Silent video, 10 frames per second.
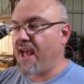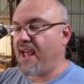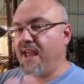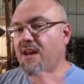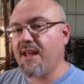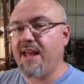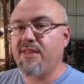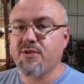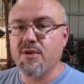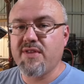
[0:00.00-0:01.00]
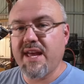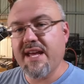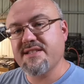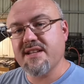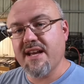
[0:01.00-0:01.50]
It'll eat through the
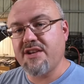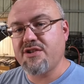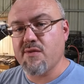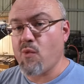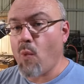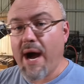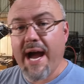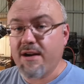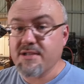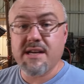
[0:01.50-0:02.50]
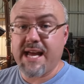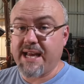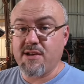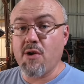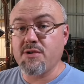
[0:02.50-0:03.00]
insulation of wires
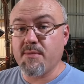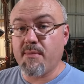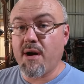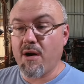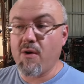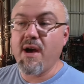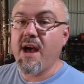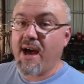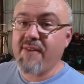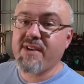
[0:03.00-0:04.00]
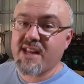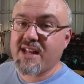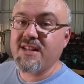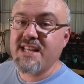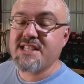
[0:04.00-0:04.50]
like no tomorrow. I've got a
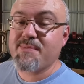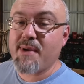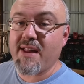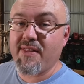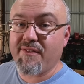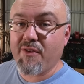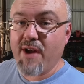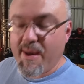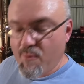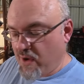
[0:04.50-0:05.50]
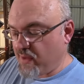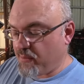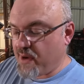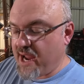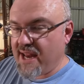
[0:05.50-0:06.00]
clean spot on the frame where the
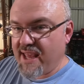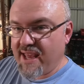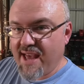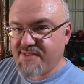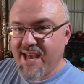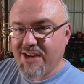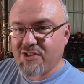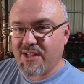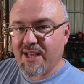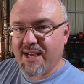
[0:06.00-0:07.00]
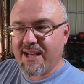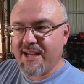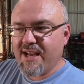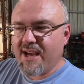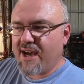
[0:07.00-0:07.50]
braiding has actually
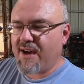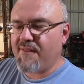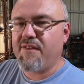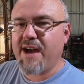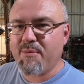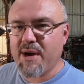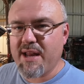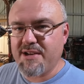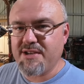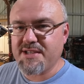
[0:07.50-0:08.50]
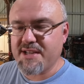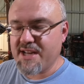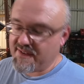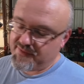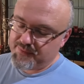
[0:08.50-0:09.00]
vibrated just
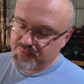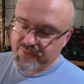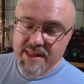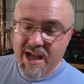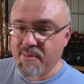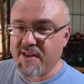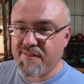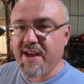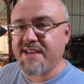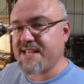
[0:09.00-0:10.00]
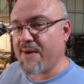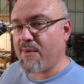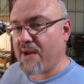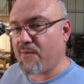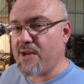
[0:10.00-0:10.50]
enough. Now I'm going to fix that when
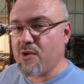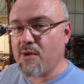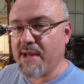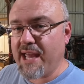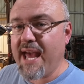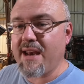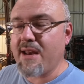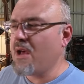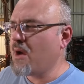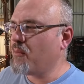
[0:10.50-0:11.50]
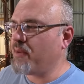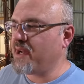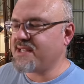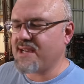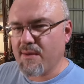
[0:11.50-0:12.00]
I redo them again, but